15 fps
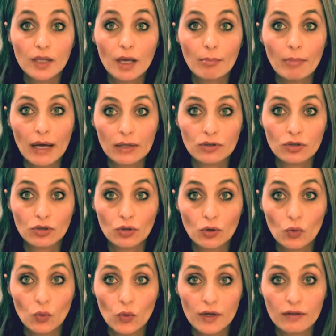get back to
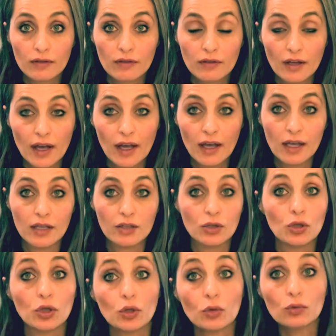you with a
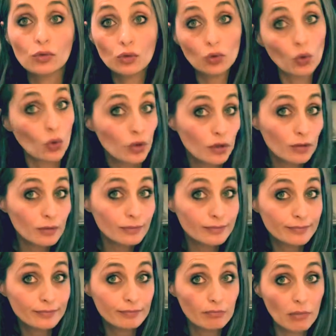new tutorial.
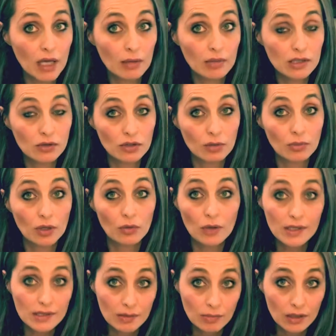Maybe it's gonna be a
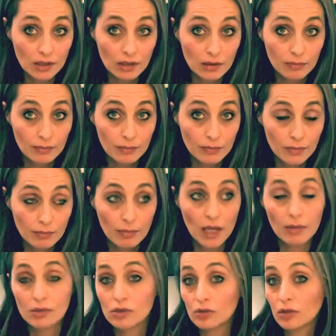recipe,
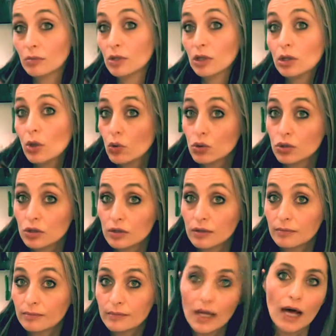maybe it's gonna be a lotion.
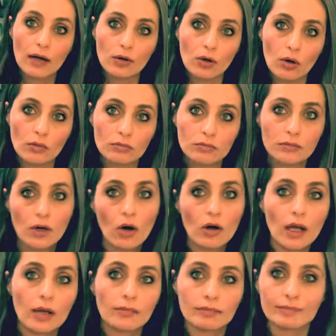I don't know.
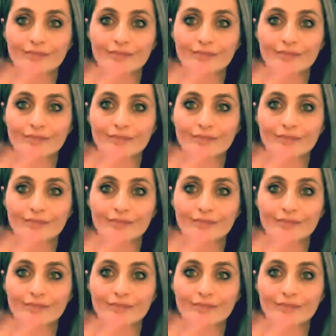Okay.